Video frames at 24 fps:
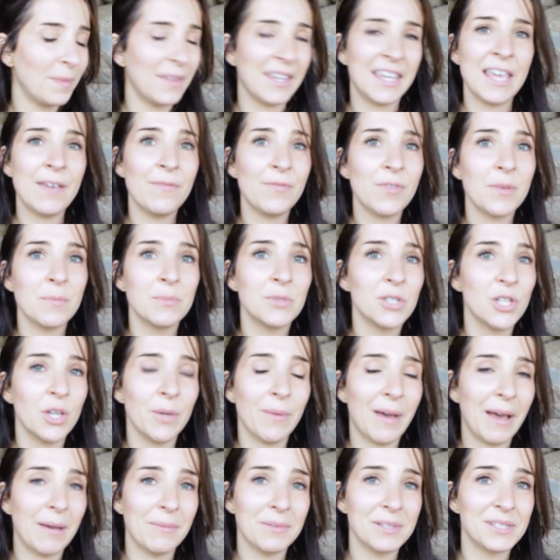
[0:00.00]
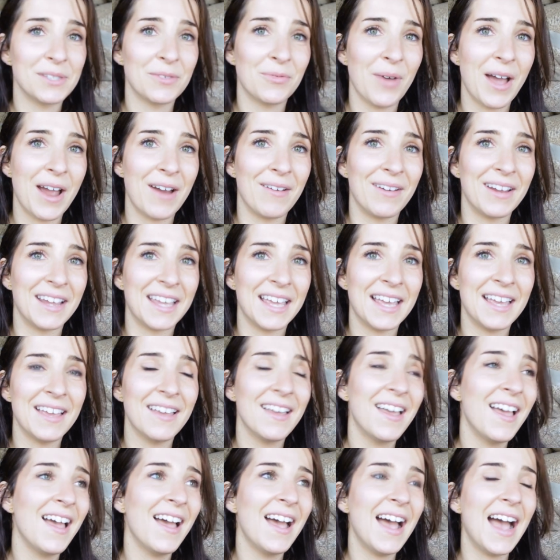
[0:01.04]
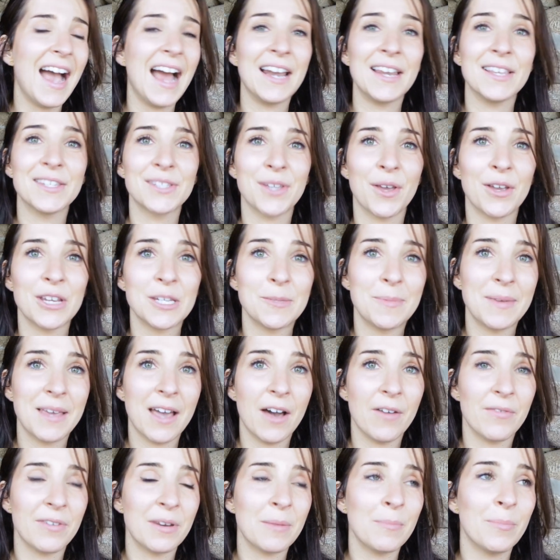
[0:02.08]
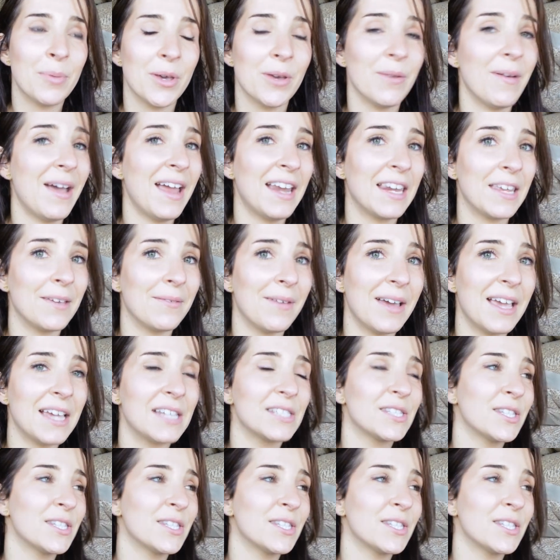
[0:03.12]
give them two hours of wearing it and it's going to be covered in poo anyway.